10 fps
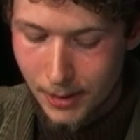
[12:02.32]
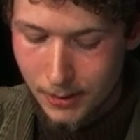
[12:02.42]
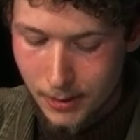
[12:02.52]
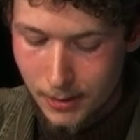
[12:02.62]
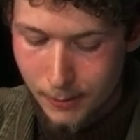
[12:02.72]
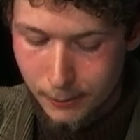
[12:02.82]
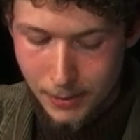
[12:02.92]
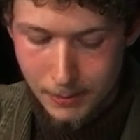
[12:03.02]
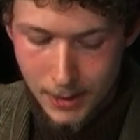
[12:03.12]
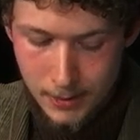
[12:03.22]
Al Khalaf
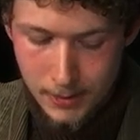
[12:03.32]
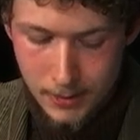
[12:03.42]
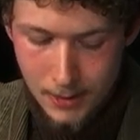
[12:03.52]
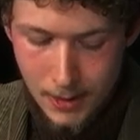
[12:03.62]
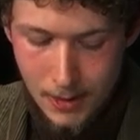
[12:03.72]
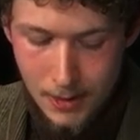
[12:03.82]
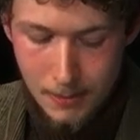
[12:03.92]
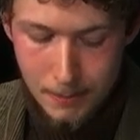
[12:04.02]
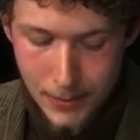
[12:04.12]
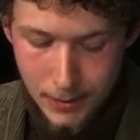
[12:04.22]
from Raqqa,
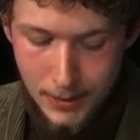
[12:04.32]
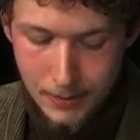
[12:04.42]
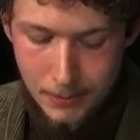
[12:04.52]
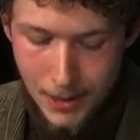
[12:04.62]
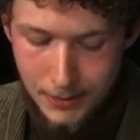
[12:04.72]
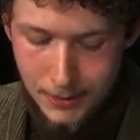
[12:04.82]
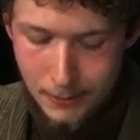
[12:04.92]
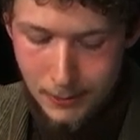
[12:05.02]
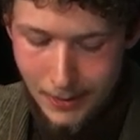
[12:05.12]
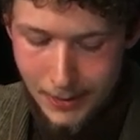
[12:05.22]
building
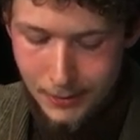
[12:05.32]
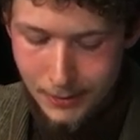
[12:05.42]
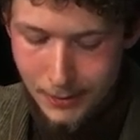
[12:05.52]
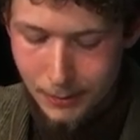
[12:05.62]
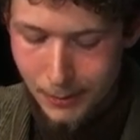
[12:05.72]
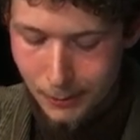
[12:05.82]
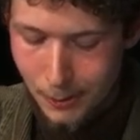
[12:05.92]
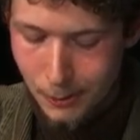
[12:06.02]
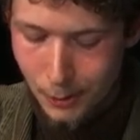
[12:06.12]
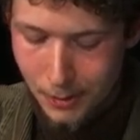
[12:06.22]
positive relations with
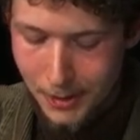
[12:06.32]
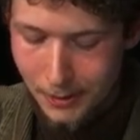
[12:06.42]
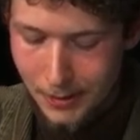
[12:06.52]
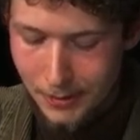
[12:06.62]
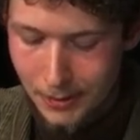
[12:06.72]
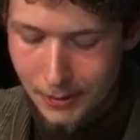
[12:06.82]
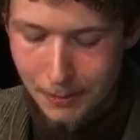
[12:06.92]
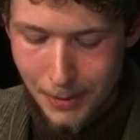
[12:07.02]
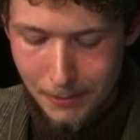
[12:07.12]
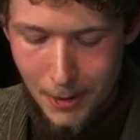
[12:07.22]
local communities is a
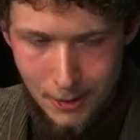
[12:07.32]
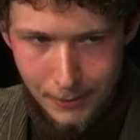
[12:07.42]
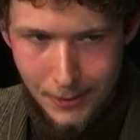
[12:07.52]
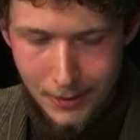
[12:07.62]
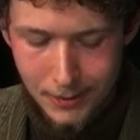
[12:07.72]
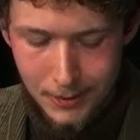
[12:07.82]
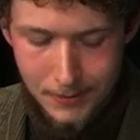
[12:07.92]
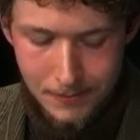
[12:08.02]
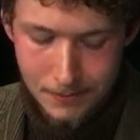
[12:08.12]
big part of this.